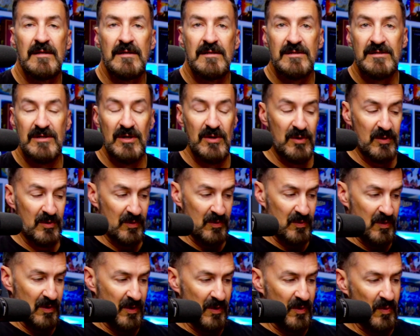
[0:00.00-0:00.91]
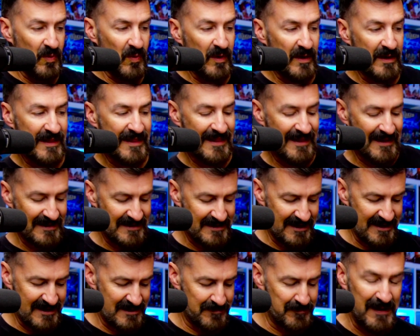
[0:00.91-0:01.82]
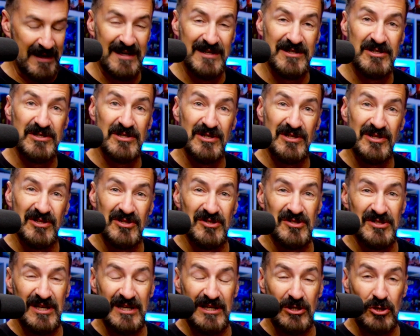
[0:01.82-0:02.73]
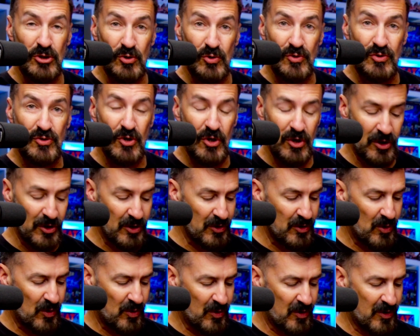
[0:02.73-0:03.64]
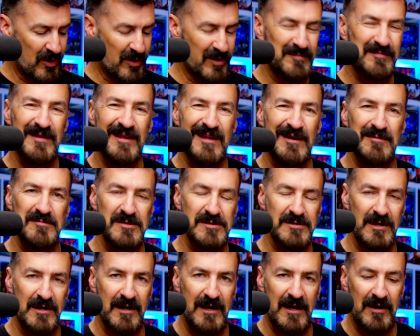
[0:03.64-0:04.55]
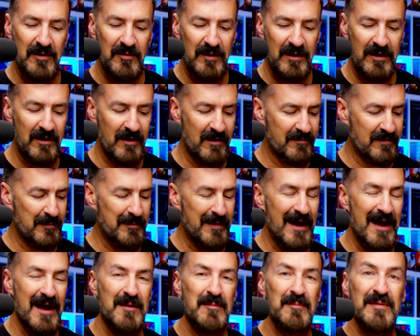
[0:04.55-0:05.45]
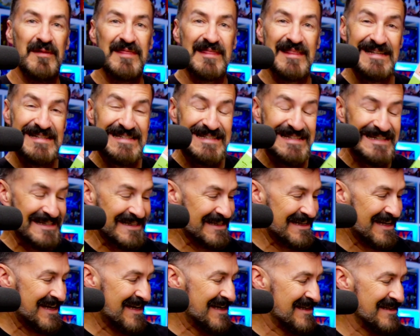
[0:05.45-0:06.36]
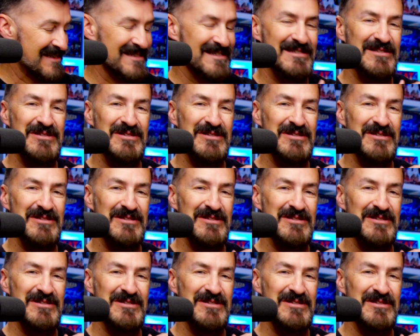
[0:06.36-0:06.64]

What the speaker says: So with this expansion, there's a new turn order, and I'm just going to kind of read it off the back, but this is nice.